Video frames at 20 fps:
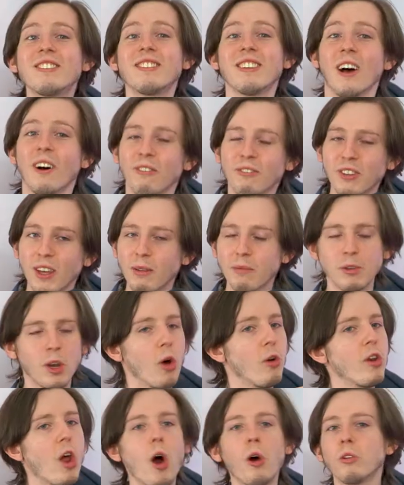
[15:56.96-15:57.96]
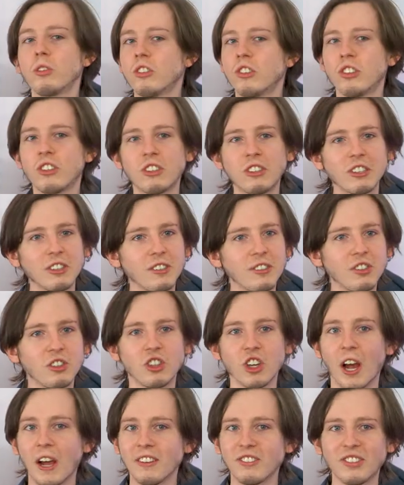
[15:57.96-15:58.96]
self tape. No notes.
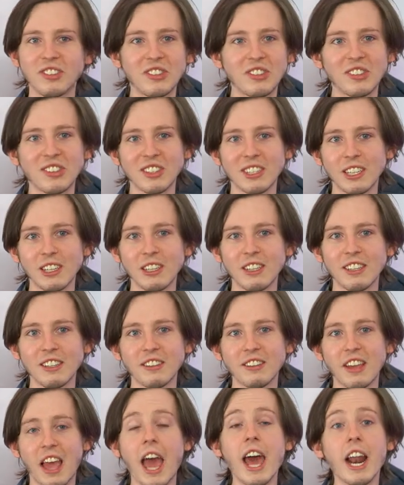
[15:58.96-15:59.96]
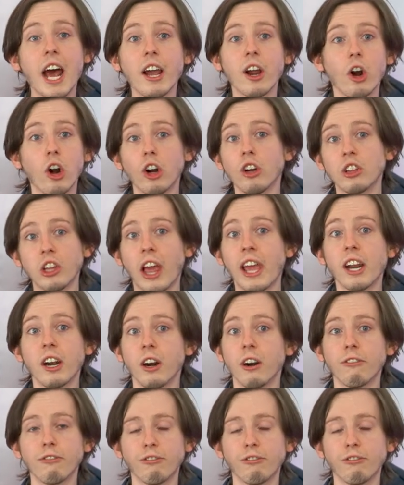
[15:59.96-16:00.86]
Just. And I heard later